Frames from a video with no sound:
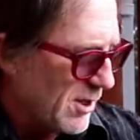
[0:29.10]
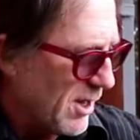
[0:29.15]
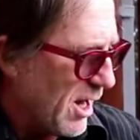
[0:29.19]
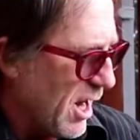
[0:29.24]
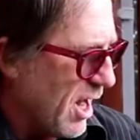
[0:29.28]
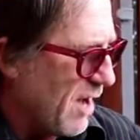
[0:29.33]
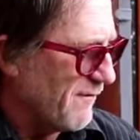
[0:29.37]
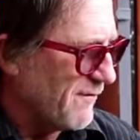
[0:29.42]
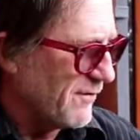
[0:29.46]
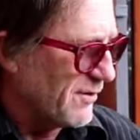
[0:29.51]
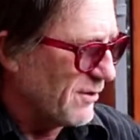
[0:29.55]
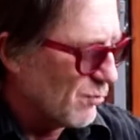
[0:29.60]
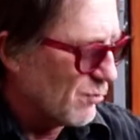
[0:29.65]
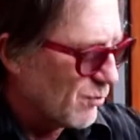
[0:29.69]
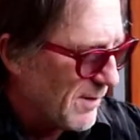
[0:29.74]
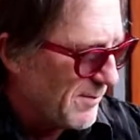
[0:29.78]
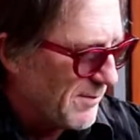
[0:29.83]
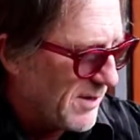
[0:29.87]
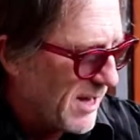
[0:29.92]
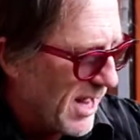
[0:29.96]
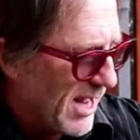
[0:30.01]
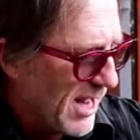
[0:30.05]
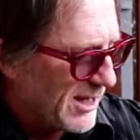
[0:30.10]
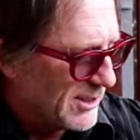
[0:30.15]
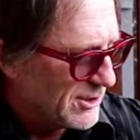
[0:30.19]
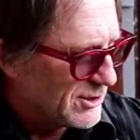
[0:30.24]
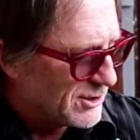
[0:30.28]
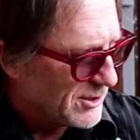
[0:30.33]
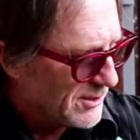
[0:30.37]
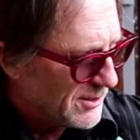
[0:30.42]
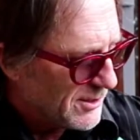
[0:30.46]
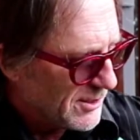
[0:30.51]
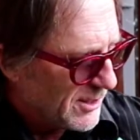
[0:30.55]
over the rib
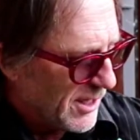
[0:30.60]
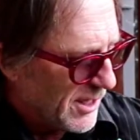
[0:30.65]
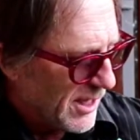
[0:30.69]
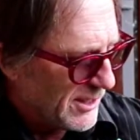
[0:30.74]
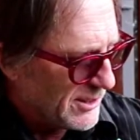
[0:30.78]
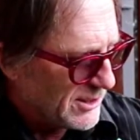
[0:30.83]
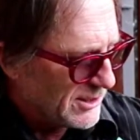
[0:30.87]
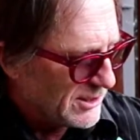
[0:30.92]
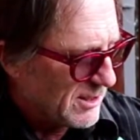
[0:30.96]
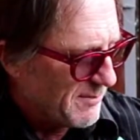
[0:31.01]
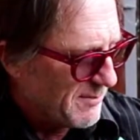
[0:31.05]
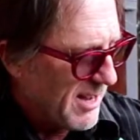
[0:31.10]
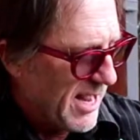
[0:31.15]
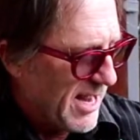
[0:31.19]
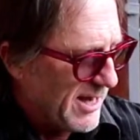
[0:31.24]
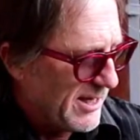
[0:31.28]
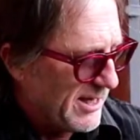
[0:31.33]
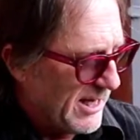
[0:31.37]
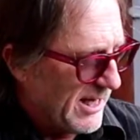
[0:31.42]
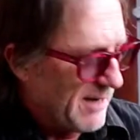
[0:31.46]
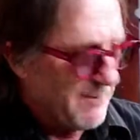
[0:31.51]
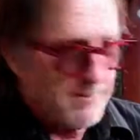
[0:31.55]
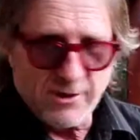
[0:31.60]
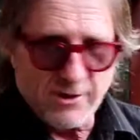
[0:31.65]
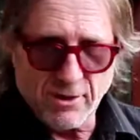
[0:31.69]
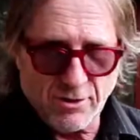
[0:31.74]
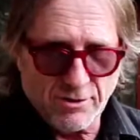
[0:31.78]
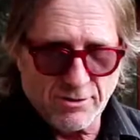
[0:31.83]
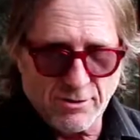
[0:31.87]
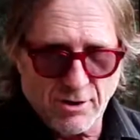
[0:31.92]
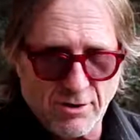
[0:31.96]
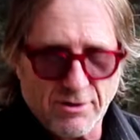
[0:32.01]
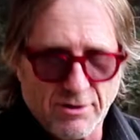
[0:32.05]
cage, just about here, but
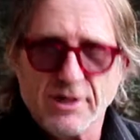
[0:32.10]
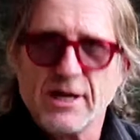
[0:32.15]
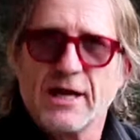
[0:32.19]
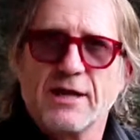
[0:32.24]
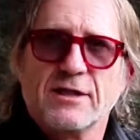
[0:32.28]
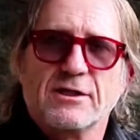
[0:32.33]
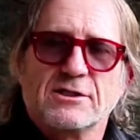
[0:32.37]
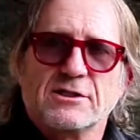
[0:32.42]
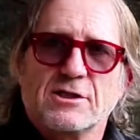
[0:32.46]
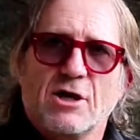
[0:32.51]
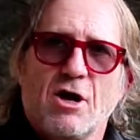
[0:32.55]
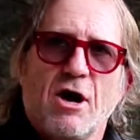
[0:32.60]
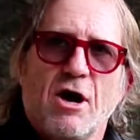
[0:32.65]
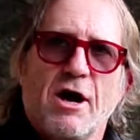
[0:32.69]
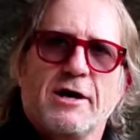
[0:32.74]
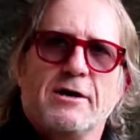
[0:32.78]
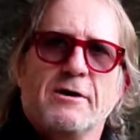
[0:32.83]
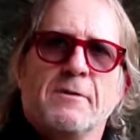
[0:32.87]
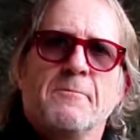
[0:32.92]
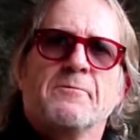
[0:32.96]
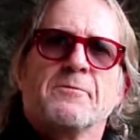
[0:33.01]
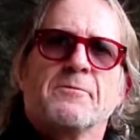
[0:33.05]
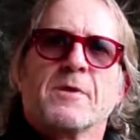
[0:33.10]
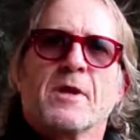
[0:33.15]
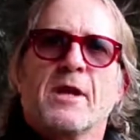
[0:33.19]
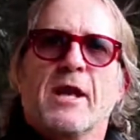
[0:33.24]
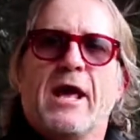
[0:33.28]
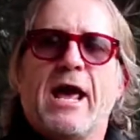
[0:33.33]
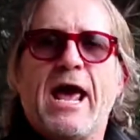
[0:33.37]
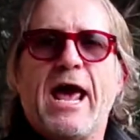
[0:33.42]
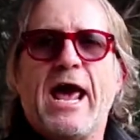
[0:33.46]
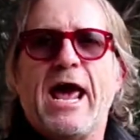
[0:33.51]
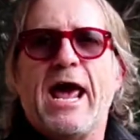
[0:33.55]
on the other side.
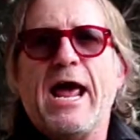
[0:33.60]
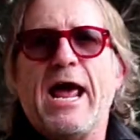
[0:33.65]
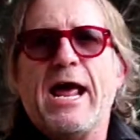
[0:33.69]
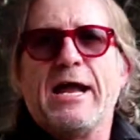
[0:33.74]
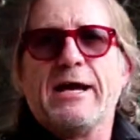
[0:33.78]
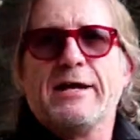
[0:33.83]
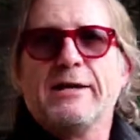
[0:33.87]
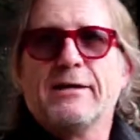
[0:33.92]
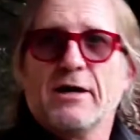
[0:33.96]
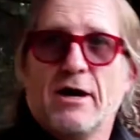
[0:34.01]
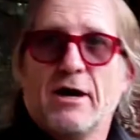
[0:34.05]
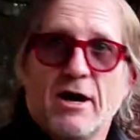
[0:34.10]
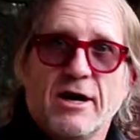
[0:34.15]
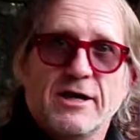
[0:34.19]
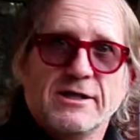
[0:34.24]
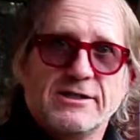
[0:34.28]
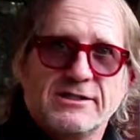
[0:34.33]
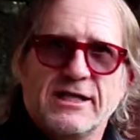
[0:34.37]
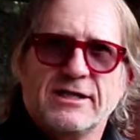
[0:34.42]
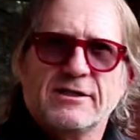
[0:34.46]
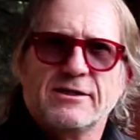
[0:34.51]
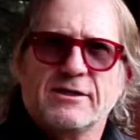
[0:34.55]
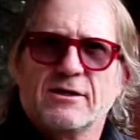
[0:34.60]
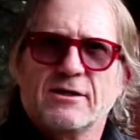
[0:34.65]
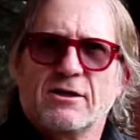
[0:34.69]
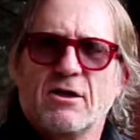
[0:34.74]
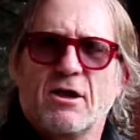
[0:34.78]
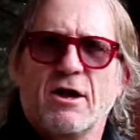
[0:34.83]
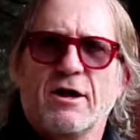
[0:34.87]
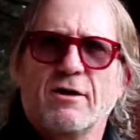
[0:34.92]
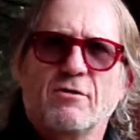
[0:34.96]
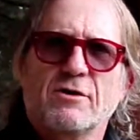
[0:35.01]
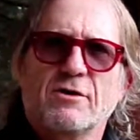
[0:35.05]
And I said to the
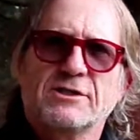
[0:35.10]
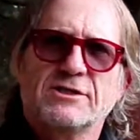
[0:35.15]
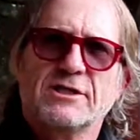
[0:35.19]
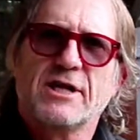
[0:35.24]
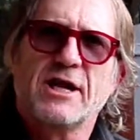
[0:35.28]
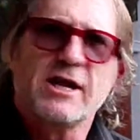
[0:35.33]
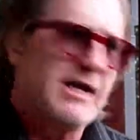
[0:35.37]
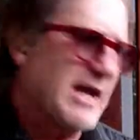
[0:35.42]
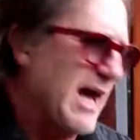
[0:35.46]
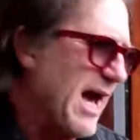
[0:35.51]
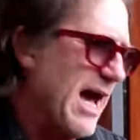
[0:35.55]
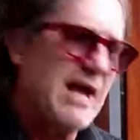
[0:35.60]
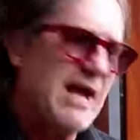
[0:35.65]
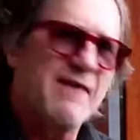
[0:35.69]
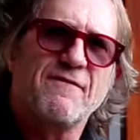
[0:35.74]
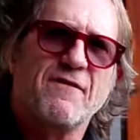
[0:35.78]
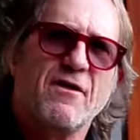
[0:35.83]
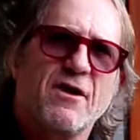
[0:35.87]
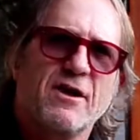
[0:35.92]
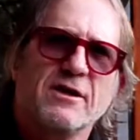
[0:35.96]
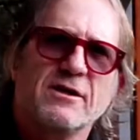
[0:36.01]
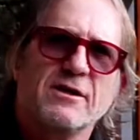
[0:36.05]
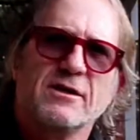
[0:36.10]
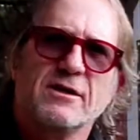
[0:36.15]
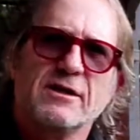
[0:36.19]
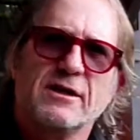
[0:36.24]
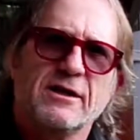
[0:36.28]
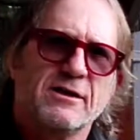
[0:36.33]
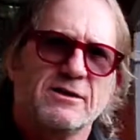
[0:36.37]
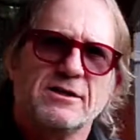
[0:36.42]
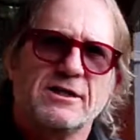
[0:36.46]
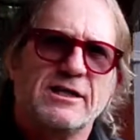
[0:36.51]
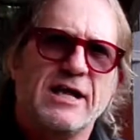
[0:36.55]
client, look, is it okay if
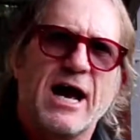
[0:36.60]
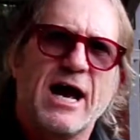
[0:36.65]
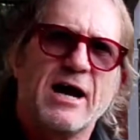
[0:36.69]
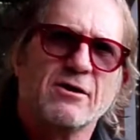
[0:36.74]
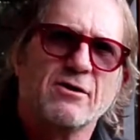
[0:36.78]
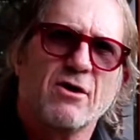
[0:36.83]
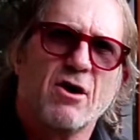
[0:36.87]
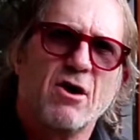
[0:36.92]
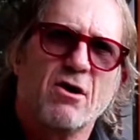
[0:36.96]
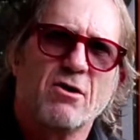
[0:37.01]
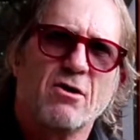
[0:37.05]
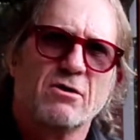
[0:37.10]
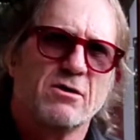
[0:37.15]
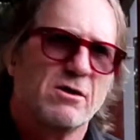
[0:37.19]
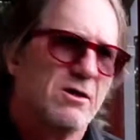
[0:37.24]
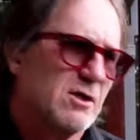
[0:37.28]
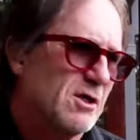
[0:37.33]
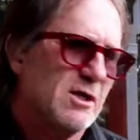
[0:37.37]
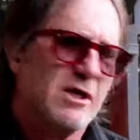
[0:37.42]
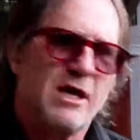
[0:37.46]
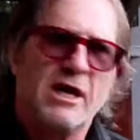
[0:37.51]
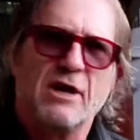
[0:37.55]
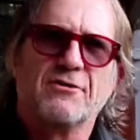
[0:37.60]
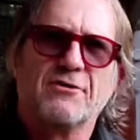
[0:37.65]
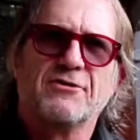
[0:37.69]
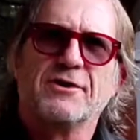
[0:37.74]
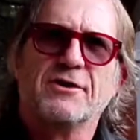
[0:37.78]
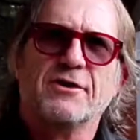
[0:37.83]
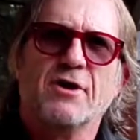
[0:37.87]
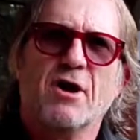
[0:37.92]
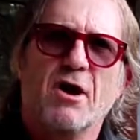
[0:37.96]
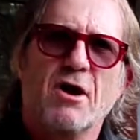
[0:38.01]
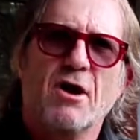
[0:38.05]
it's a young dog,
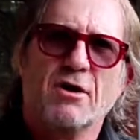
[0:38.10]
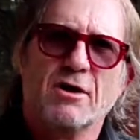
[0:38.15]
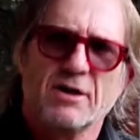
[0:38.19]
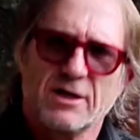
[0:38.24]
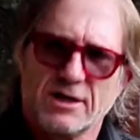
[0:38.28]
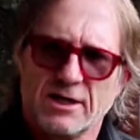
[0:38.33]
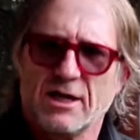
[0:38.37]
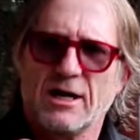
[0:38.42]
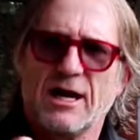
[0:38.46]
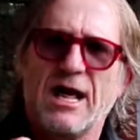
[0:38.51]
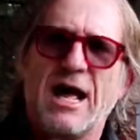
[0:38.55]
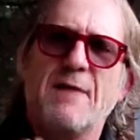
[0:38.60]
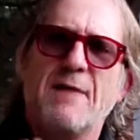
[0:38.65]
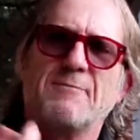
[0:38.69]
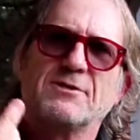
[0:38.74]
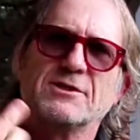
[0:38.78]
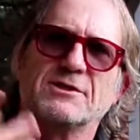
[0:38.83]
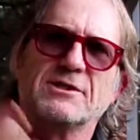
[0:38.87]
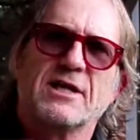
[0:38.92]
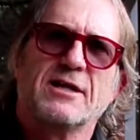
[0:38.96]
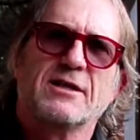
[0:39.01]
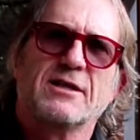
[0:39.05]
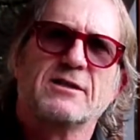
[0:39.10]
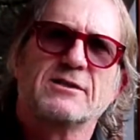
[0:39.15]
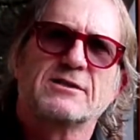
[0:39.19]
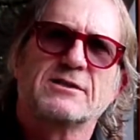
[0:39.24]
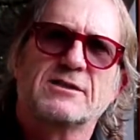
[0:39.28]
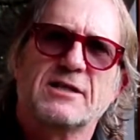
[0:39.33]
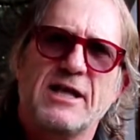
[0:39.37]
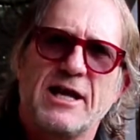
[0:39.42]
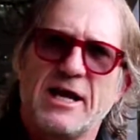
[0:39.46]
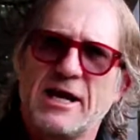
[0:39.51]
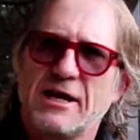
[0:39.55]
healthy dog, a little lump just under the
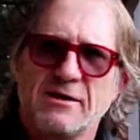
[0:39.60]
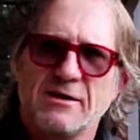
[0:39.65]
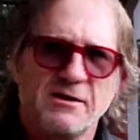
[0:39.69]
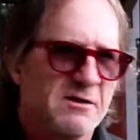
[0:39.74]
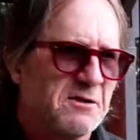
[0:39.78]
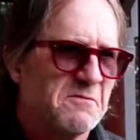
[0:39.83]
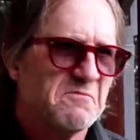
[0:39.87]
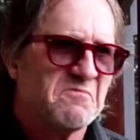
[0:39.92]
skin,